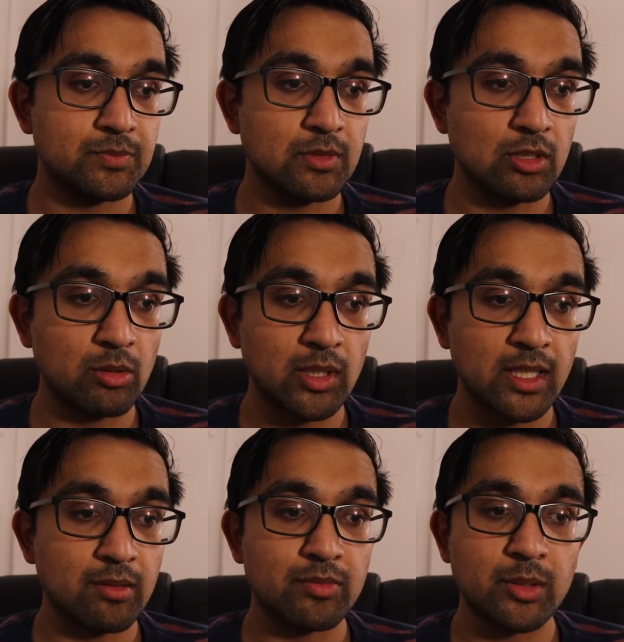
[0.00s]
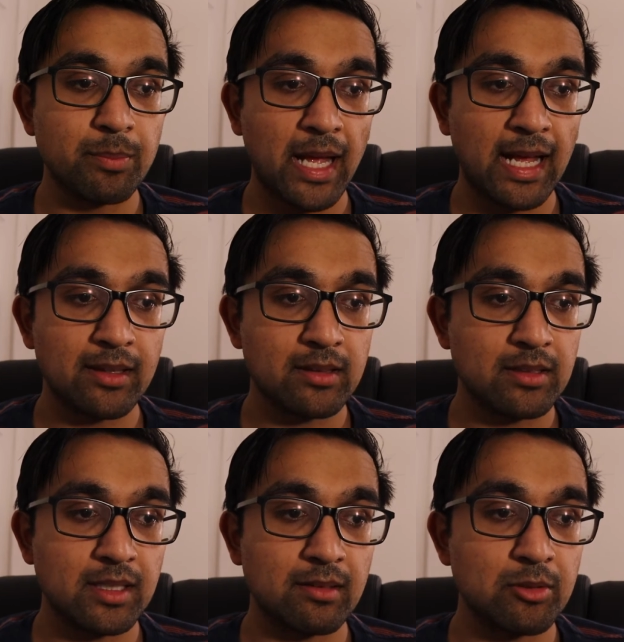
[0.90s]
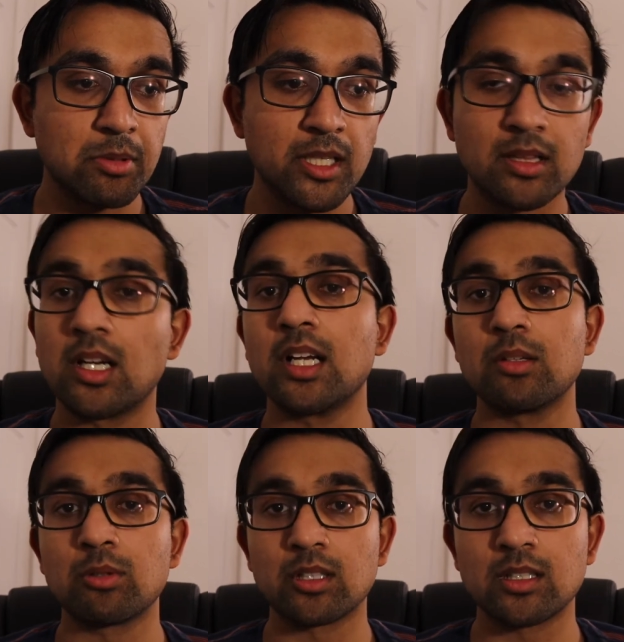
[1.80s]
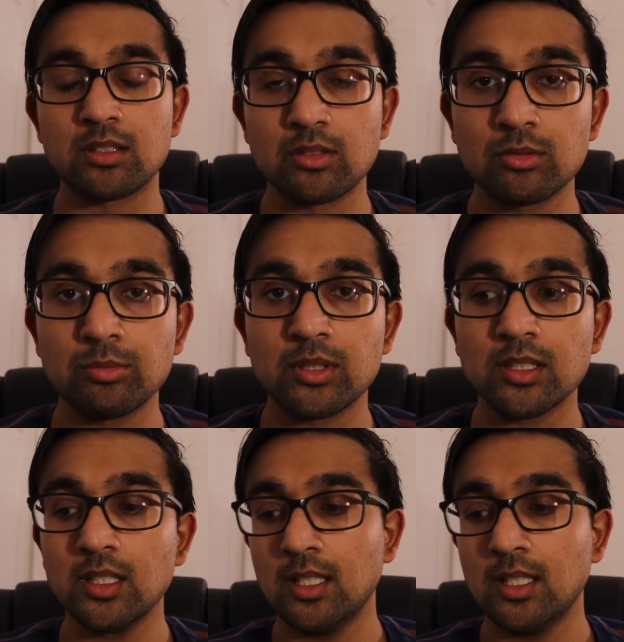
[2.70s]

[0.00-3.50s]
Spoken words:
you leave the path that everybody thought you were going to do, but